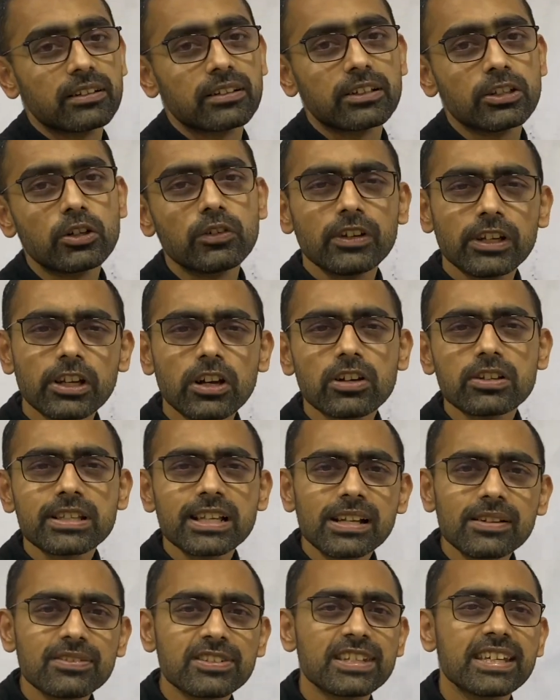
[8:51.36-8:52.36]
you will
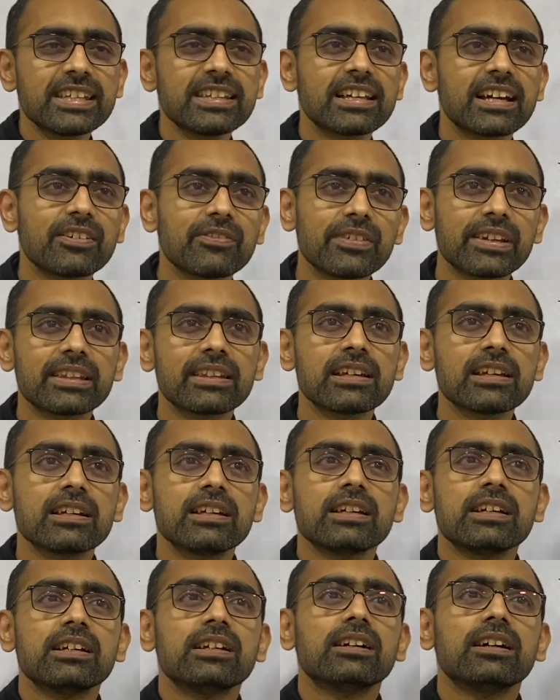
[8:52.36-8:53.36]
yourself see that with
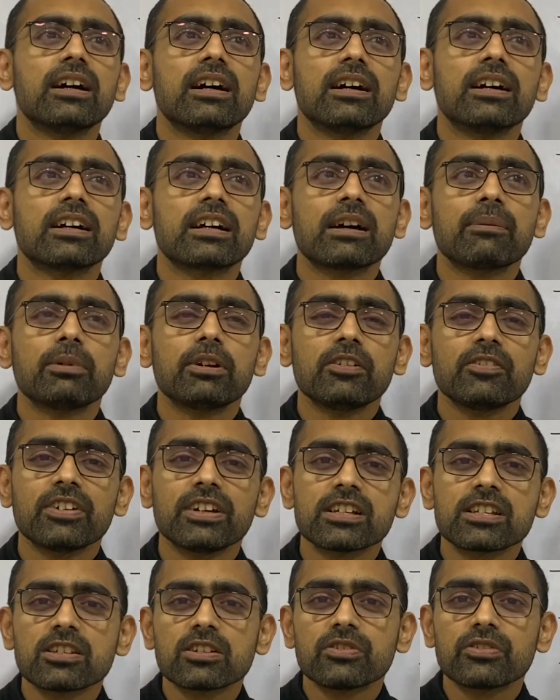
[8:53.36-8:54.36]
a couple of
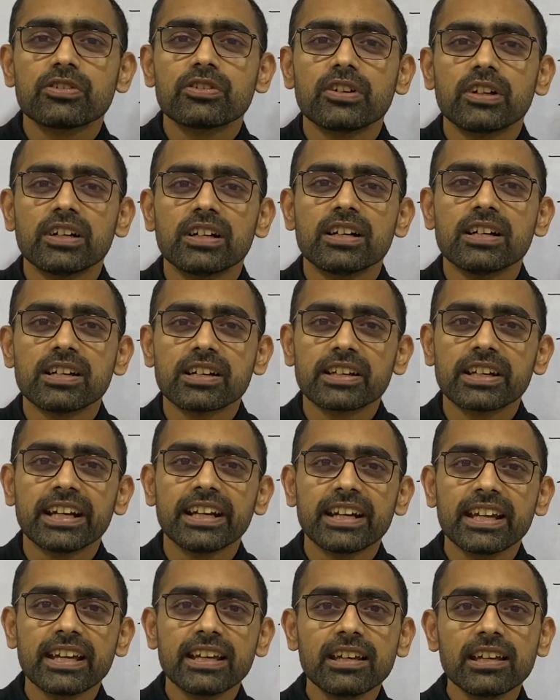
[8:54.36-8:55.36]
years of
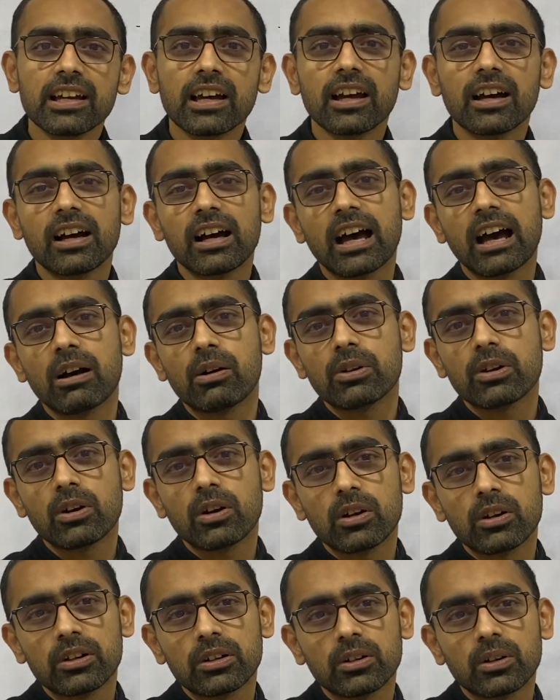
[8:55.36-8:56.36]
reading, how
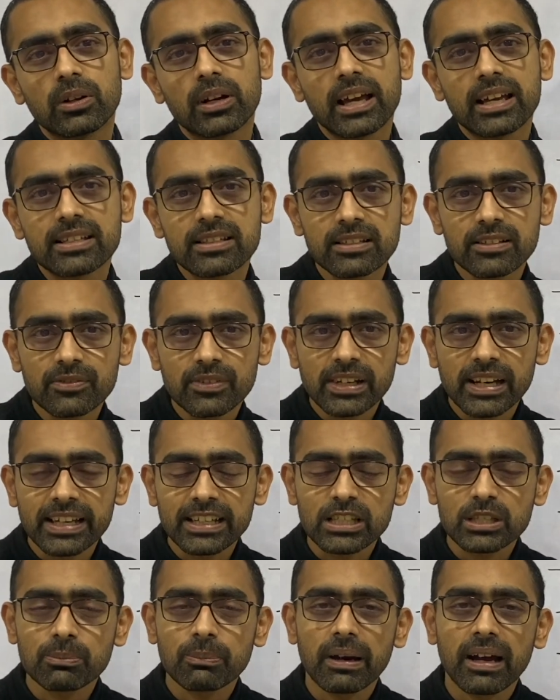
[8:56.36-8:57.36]
your horizon will
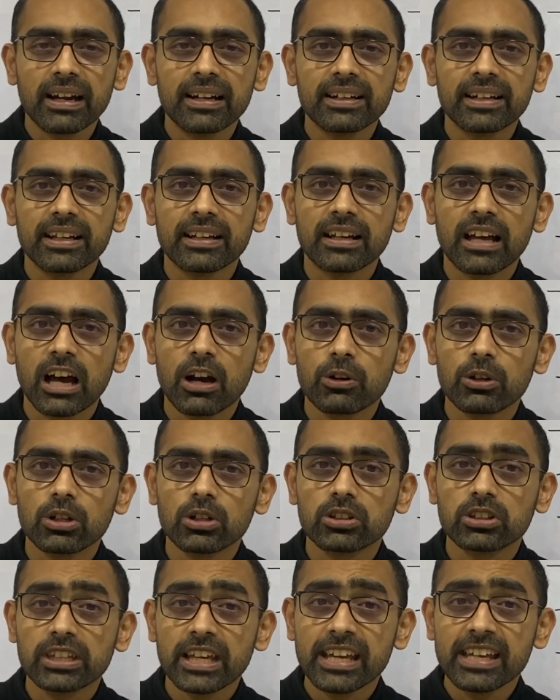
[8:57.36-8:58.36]
expand and how
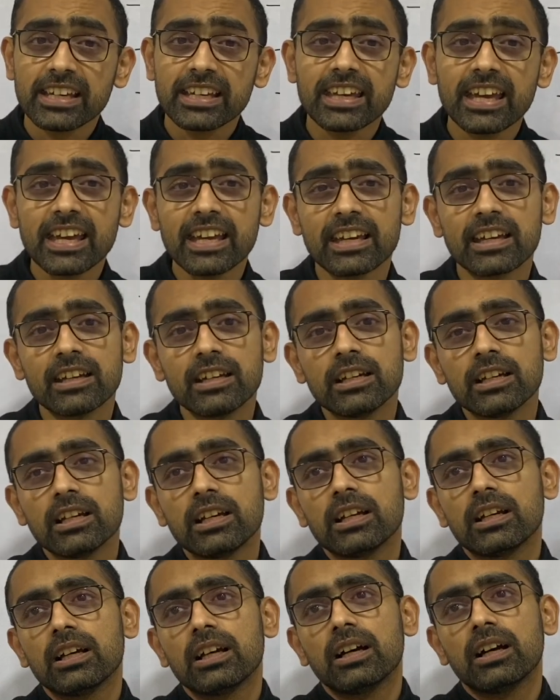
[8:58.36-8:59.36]
your thinking
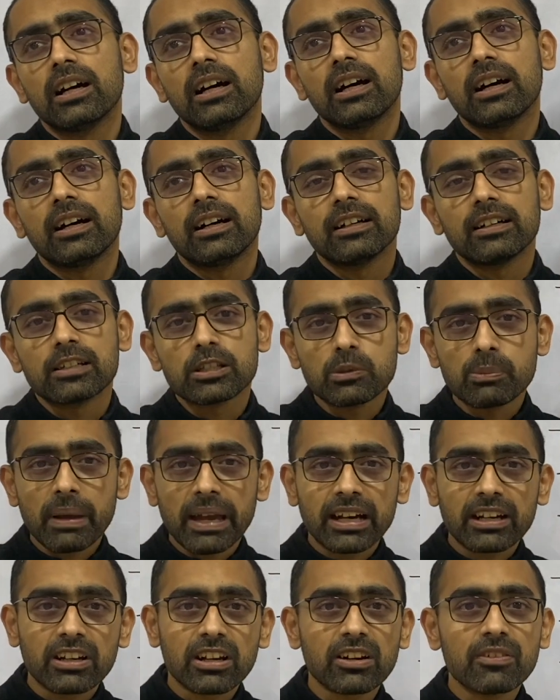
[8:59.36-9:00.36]

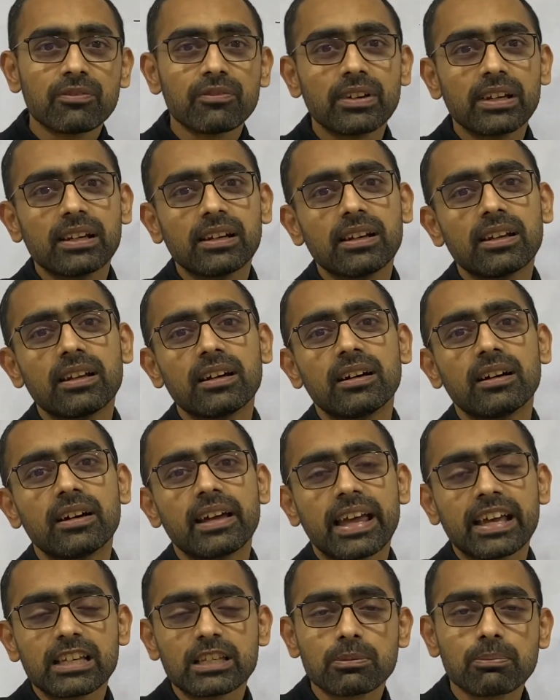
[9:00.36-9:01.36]
spectrum will
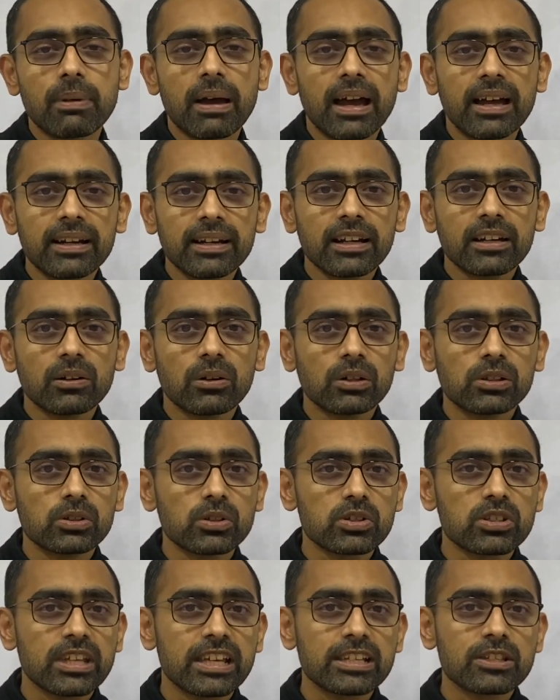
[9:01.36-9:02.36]
expand, and all
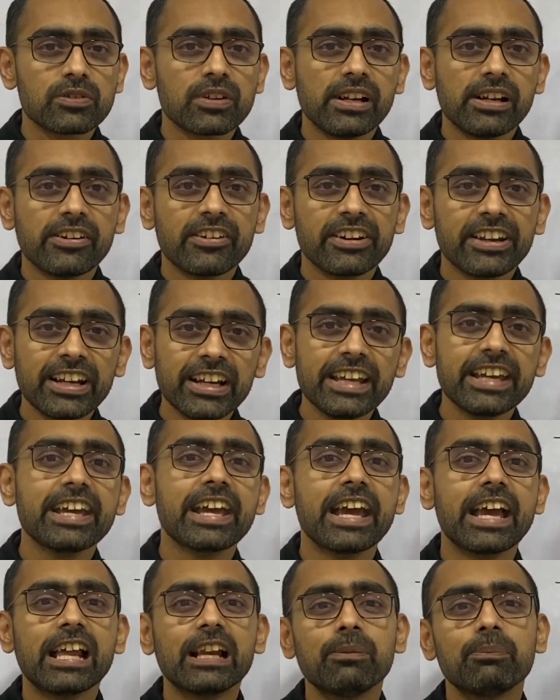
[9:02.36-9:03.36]
those things will really
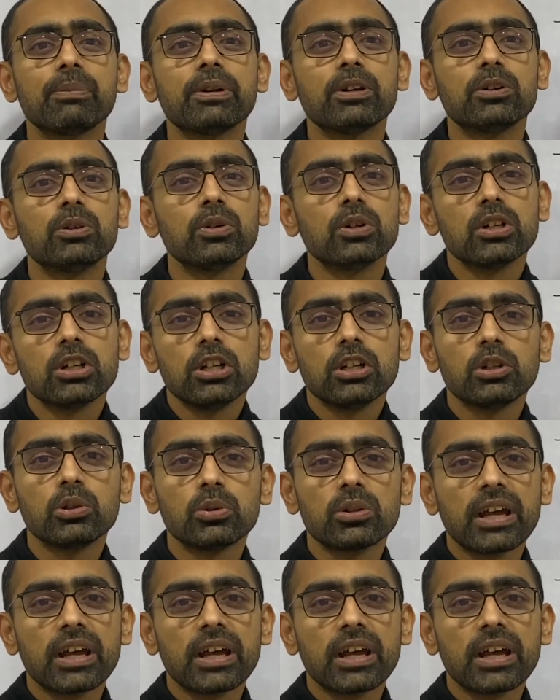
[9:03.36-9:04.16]
help you to